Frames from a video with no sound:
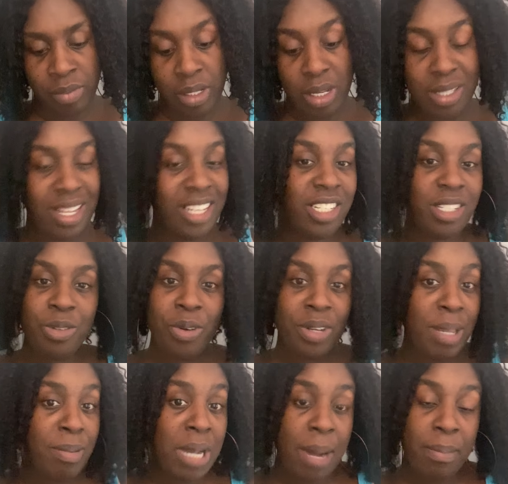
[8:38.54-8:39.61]
because they're just gonna
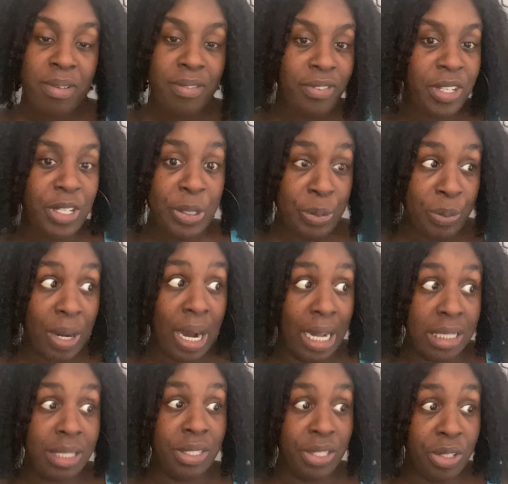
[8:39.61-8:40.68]
keep coming for you
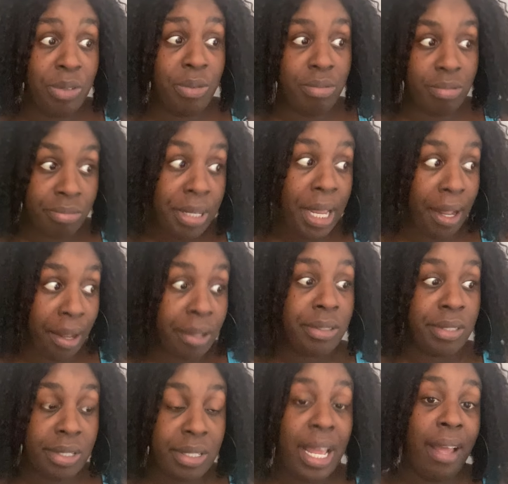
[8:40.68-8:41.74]
until, yeah,
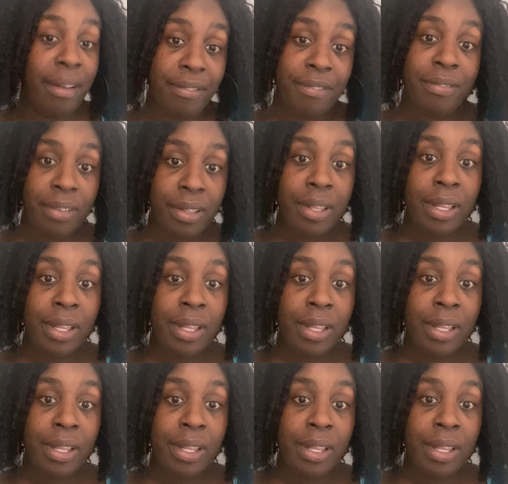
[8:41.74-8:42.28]
to death.